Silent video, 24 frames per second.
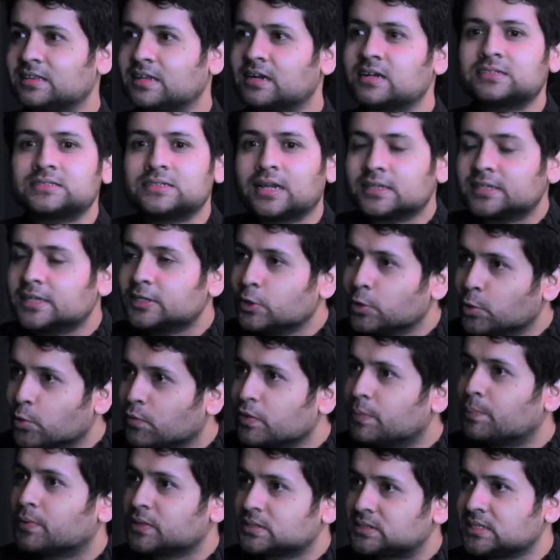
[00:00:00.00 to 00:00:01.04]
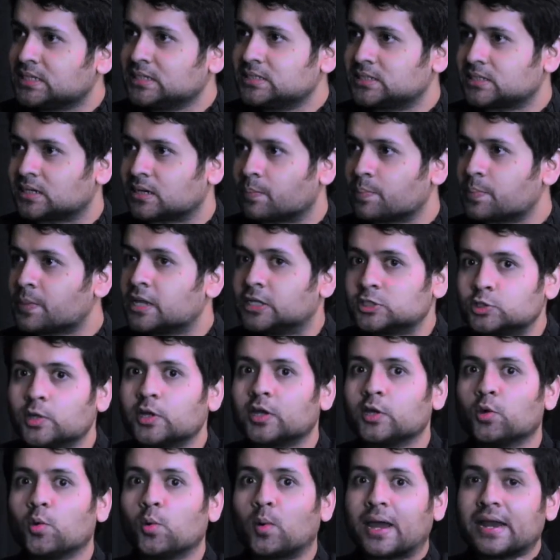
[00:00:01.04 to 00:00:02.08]
That has nothing to do with procedure.
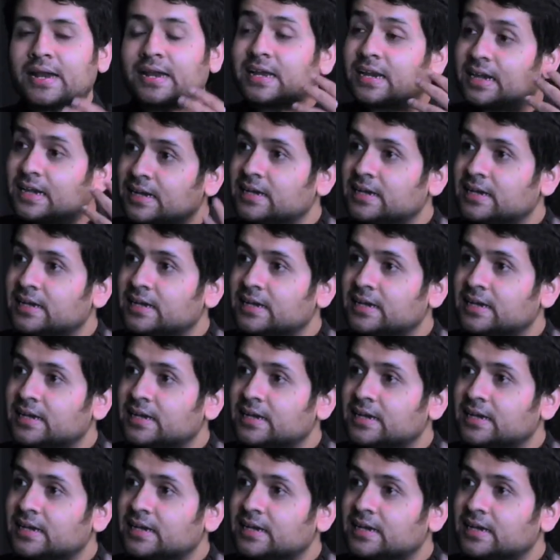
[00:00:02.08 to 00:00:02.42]
So you can